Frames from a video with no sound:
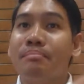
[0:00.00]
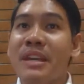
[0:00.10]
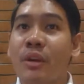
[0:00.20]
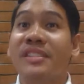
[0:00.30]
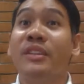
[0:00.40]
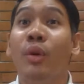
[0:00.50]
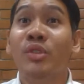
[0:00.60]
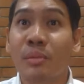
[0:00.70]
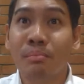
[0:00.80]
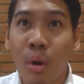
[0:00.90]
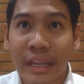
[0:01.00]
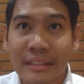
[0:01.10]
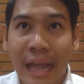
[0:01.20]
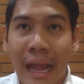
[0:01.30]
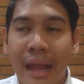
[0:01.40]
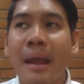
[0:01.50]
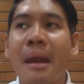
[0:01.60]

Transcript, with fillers: because sinusumbong kita,